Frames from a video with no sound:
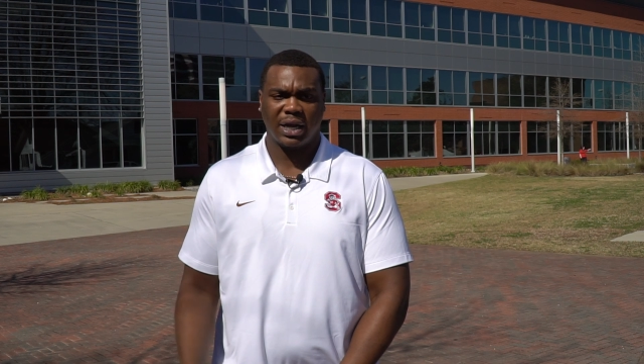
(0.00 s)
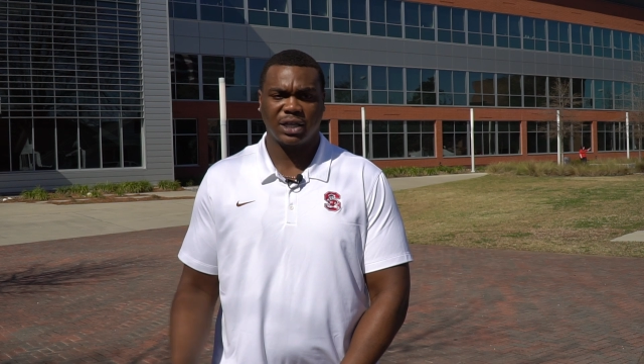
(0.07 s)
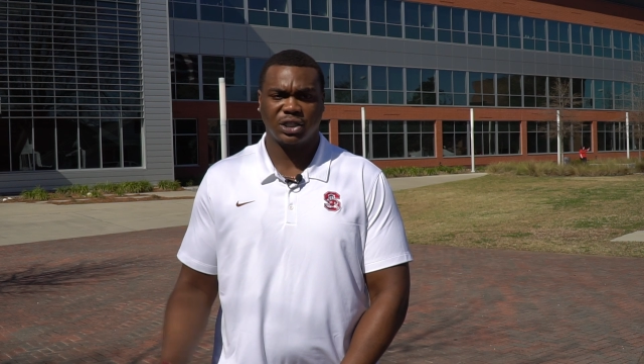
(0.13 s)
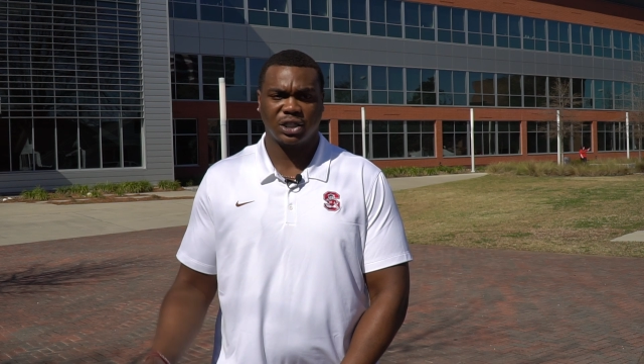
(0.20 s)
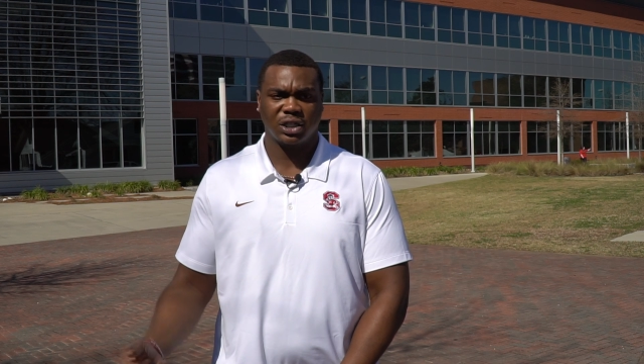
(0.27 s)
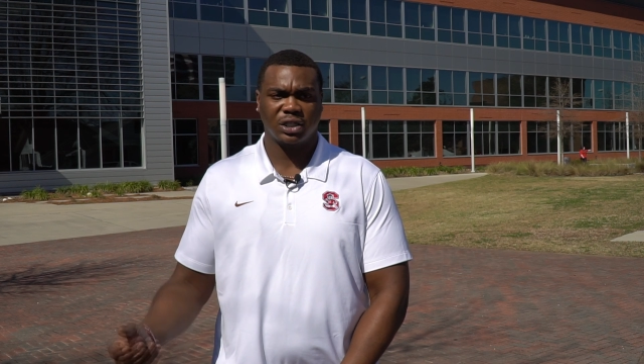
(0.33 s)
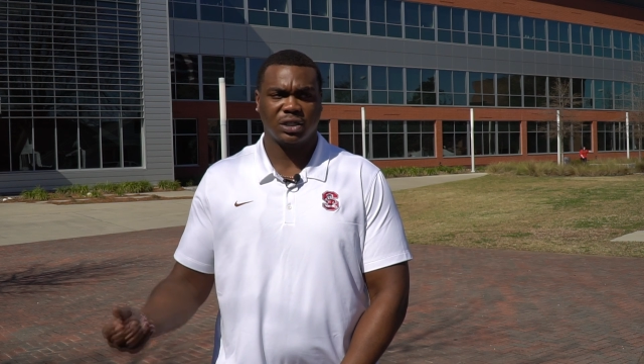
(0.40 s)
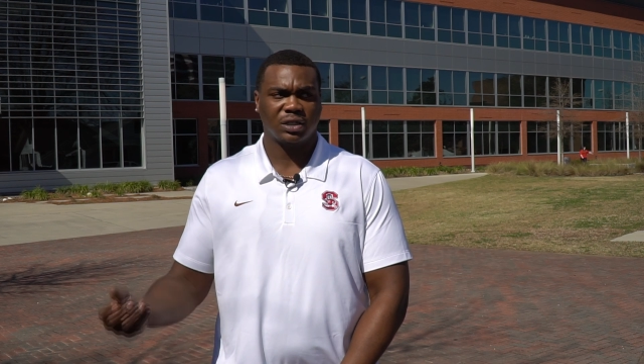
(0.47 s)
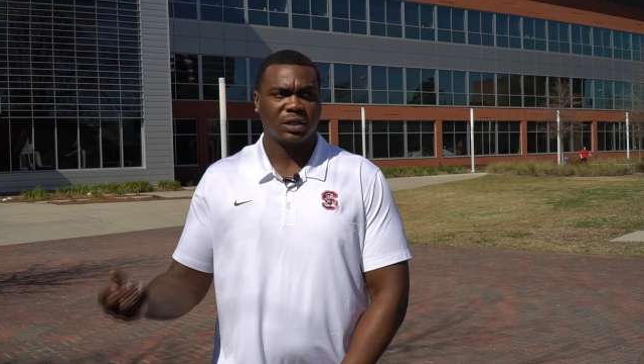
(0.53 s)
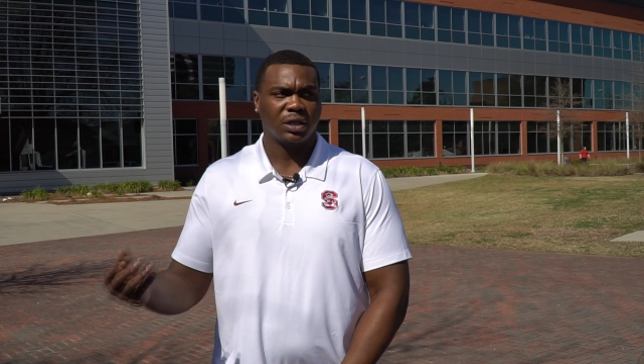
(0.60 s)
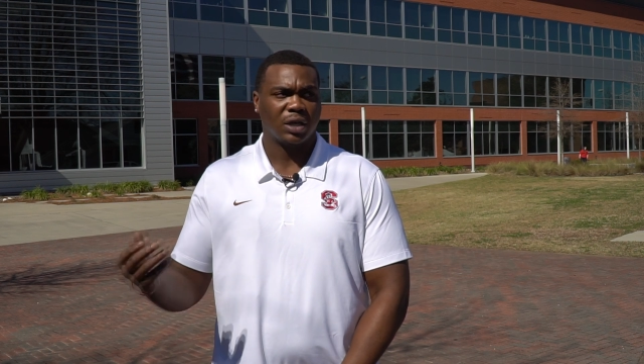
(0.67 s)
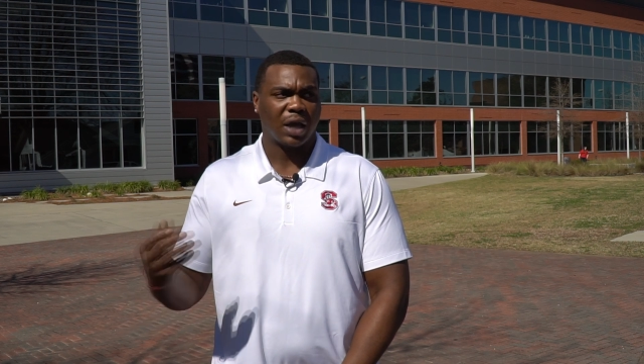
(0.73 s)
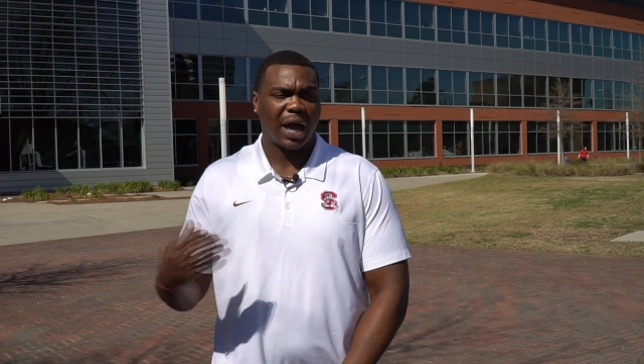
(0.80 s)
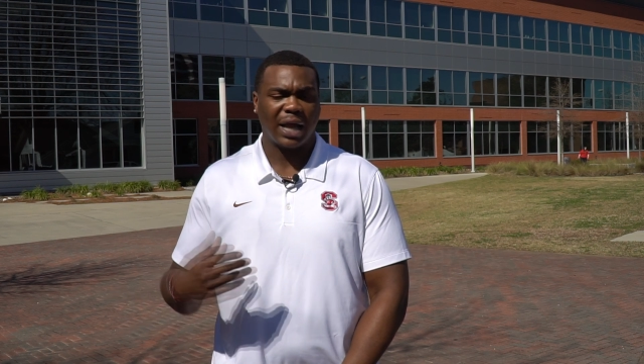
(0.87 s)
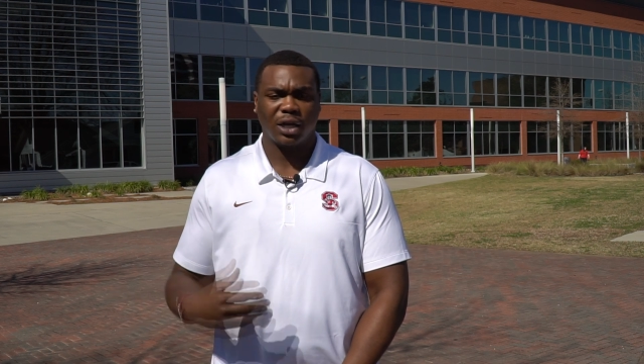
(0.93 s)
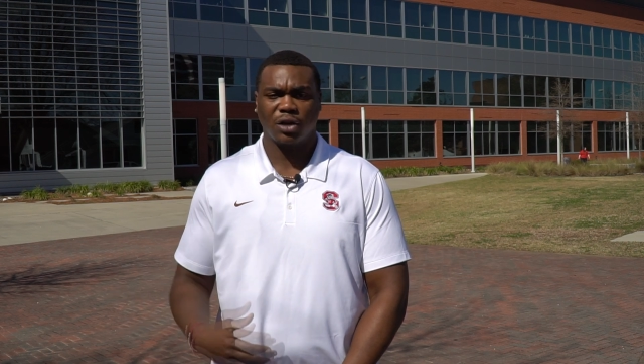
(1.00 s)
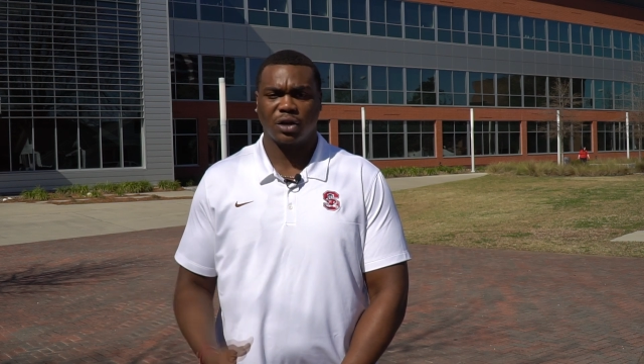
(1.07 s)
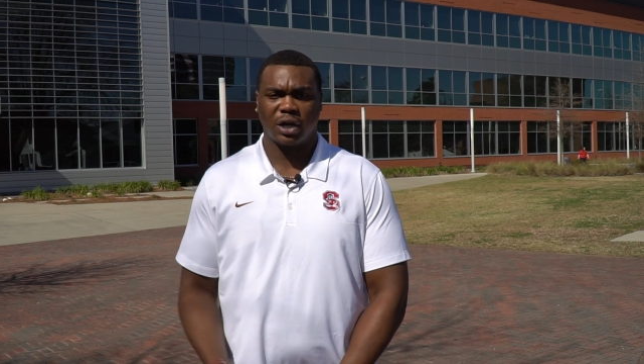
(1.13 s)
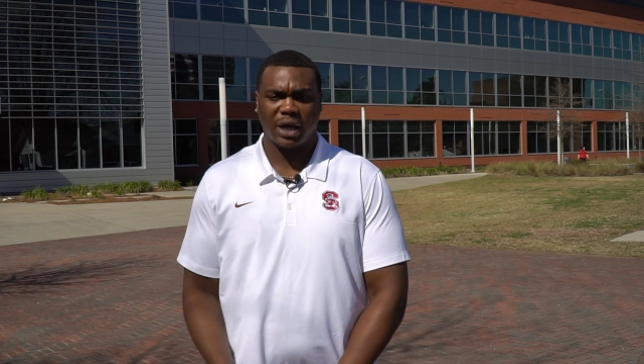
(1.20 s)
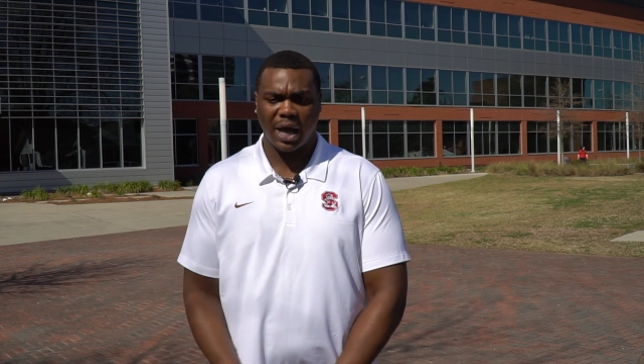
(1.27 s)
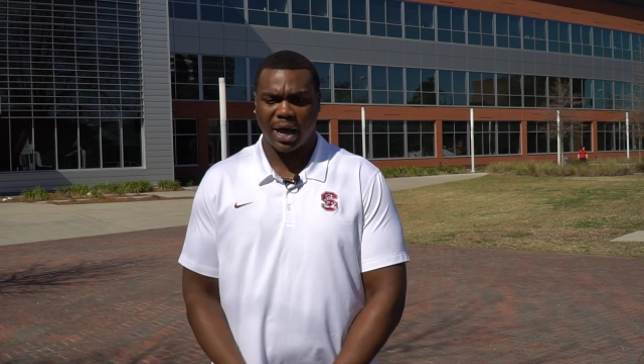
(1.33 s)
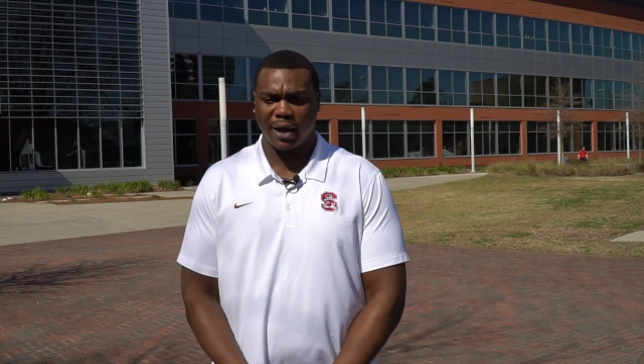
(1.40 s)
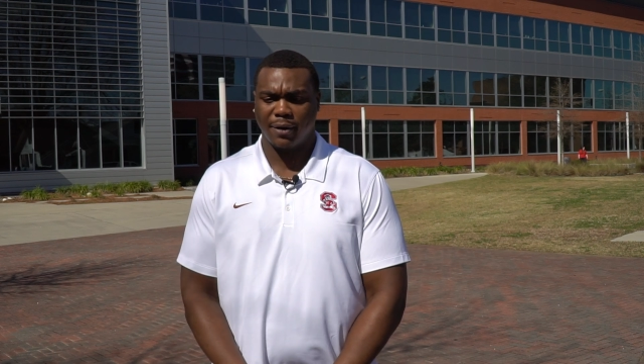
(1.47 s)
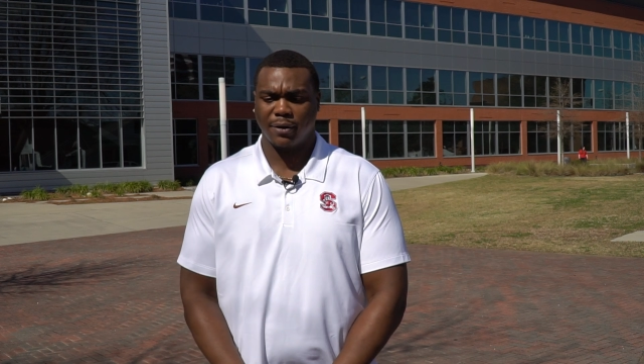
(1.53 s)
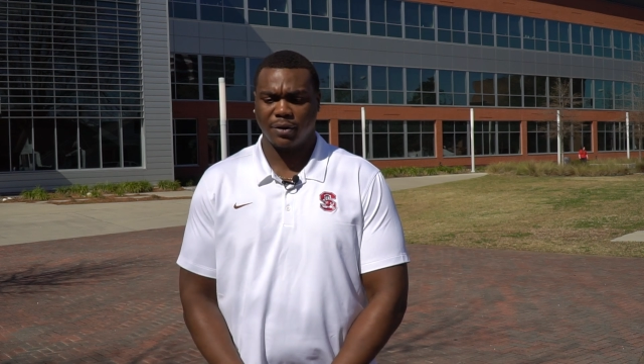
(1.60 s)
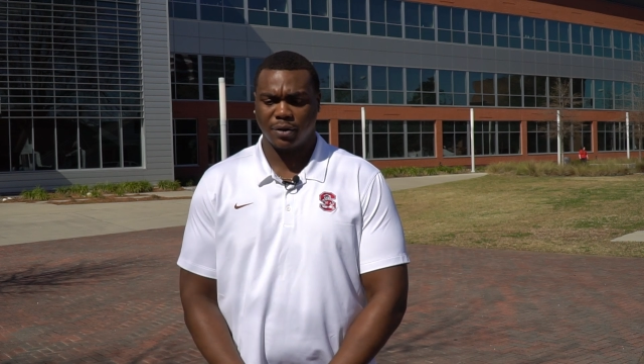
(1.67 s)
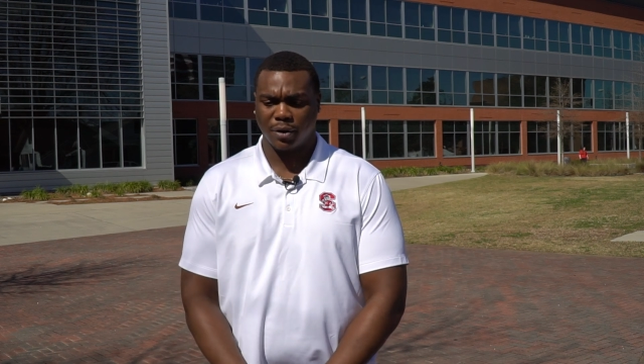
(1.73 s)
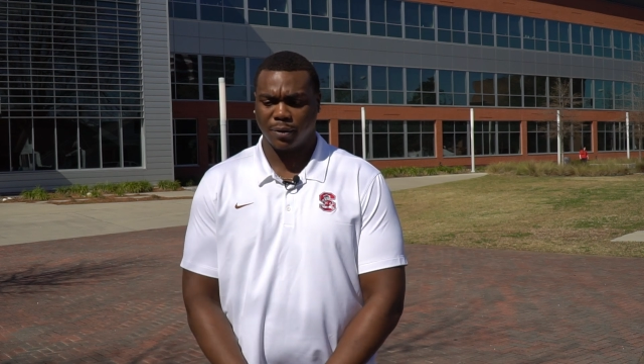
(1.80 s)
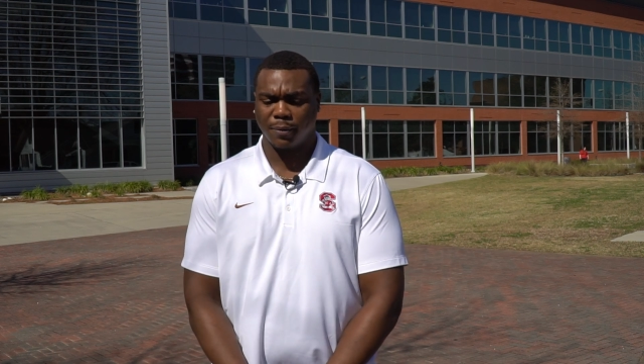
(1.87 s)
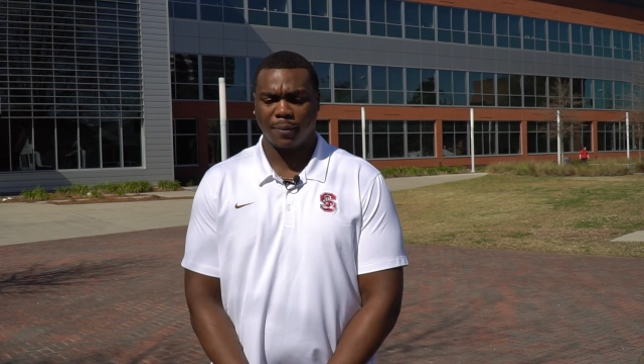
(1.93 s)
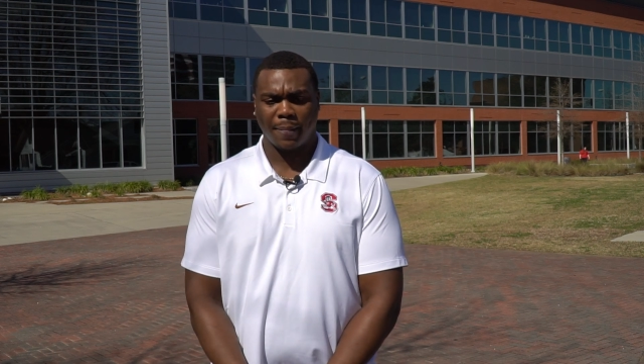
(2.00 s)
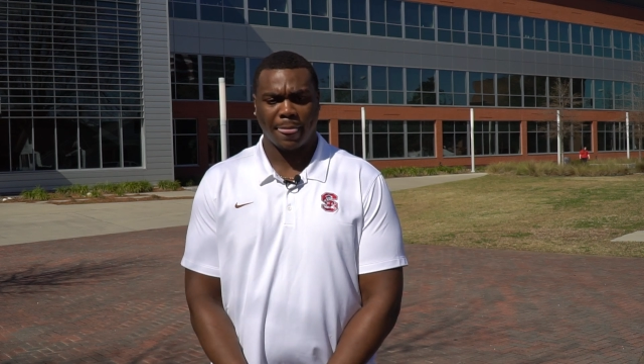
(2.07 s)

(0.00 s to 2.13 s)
I learn a lot, you know.